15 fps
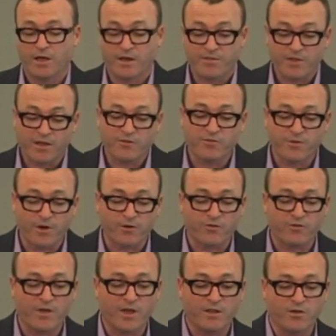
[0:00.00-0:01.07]
And I think it's fair to
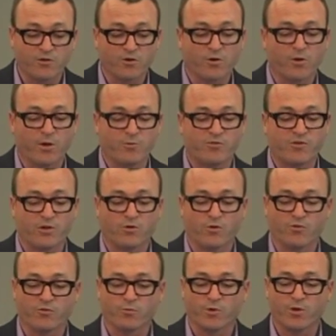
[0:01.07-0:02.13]
say that neuroimaging
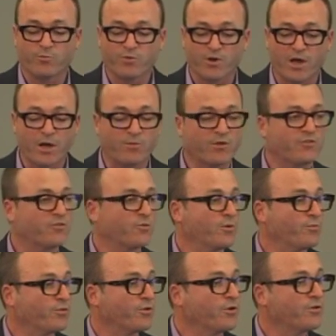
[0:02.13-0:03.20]
holds a real promise to
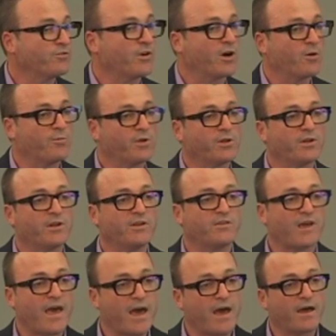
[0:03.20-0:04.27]
improve our ability
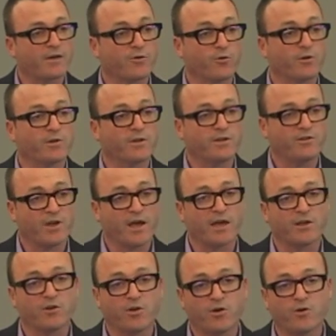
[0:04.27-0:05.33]
to accurately
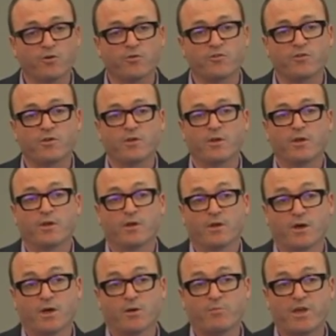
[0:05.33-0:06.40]
diagnose
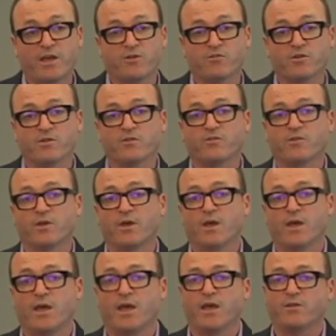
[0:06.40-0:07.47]
uh, patients
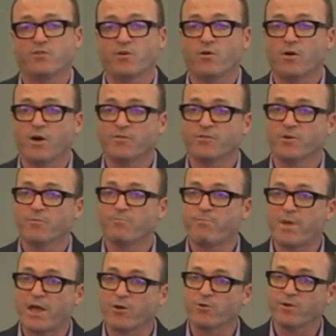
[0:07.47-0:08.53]
and to offer
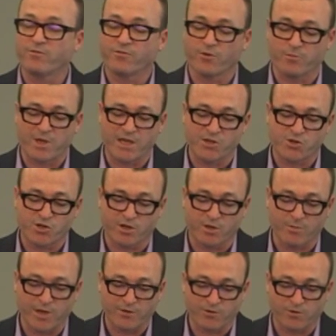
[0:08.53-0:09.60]
better information
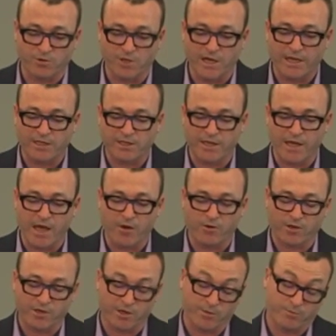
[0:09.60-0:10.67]
about their likely
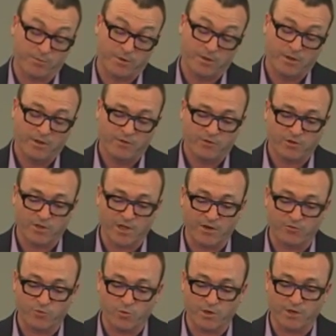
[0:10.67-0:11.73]
outcome to
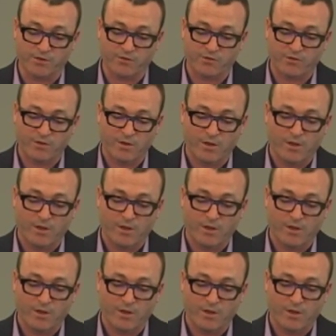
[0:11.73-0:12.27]
loved ones.